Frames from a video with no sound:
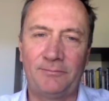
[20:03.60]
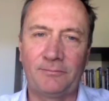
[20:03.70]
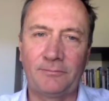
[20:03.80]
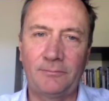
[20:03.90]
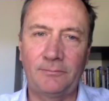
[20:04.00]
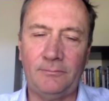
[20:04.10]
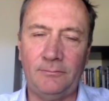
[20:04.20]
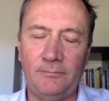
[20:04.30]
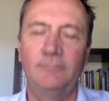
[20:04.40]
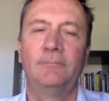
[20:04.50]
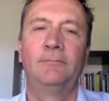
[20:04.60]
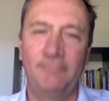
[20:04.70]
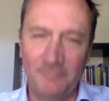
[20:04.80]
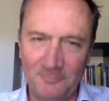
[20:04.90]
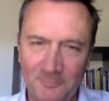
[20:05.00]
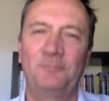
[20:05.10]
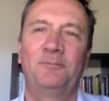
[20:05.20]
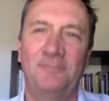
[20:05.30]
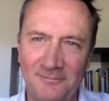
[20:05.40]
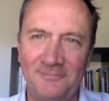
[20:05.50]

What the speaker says: to talking in our next episode.